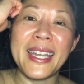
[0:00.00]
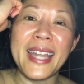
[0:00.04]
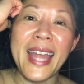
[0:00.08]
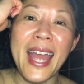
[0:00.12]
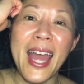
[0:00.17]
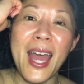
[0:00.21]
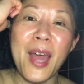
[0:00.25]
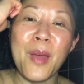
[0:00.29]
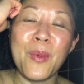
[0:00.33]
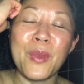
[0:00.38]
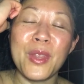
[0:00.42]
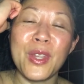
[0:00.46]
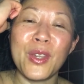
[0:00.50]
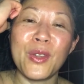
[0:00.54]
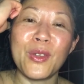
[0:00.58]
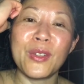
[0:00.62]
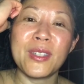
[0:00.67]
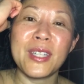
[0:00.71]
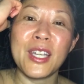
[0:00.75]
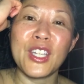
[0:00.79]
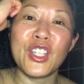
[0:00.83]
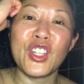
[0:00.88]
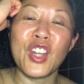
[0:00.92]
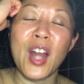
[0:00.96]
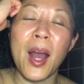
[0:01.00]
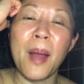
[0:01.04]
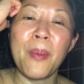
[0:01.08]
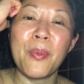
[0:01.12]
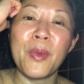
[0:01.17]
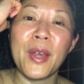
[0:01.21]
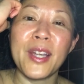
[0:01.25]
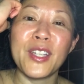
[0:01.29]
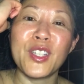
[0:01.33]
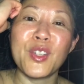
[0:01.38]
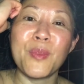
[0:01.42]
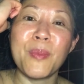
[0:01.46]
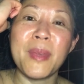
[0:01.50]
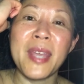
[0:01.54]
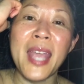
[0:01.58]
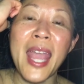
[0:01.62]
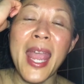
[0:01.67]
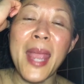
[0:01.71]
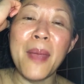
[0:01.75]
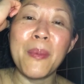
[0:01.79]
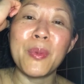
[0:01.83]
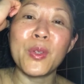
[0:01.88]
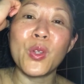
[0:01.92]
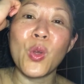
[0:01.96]
now with the new ascension upgrades to
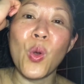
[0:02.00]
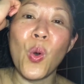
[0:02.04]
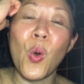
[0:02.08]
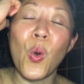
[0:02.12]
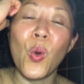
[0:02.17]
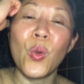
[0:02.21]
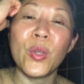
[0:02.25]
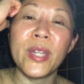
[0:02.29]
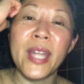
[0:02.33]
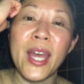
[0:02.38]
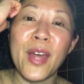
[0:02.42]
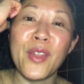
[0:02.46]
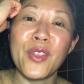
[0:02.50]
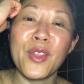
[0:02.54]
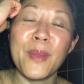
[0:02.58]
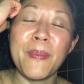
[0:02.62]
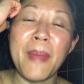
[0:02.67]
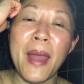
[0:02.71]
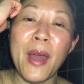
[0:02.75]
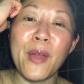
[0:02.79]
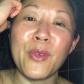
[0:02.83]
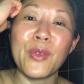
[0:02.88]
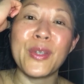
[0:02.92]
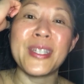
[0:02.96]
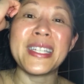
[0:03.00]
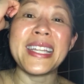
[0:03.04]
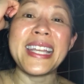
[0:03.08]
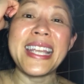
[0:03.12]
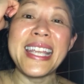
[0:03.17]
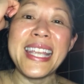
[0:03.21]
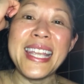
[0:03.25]
be able to hold healthy boundaries,